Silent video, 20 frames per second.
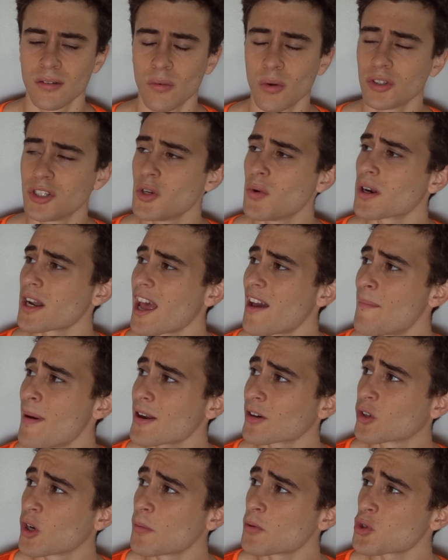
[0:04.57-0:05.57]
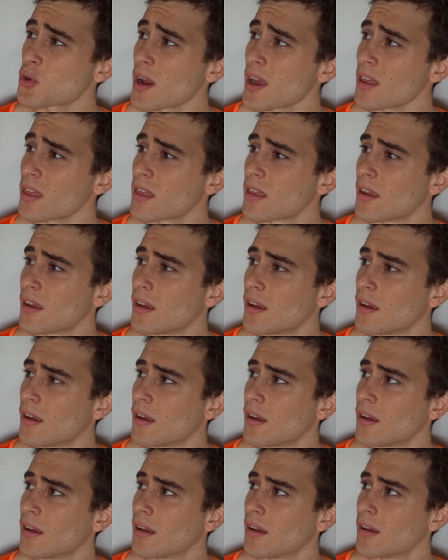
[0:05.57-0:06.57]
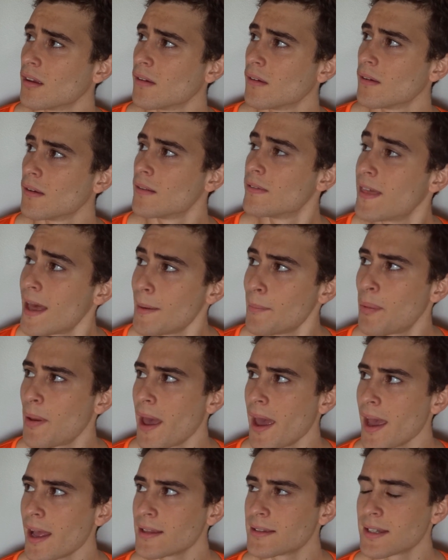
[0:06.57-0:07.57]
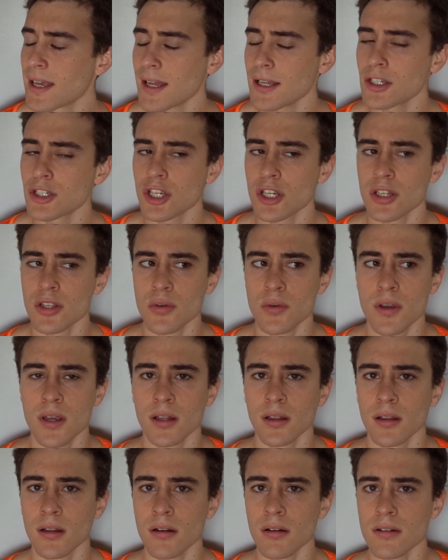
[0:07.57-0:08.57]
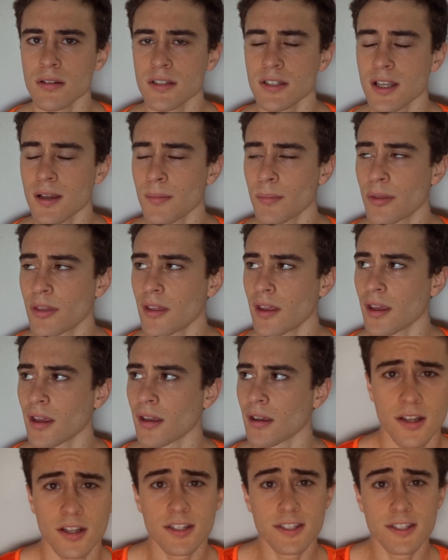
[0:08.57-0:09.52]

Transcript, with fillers: Well, do you want to have better grip strength? Yeah, definitely. Then pay attention, you can learn something.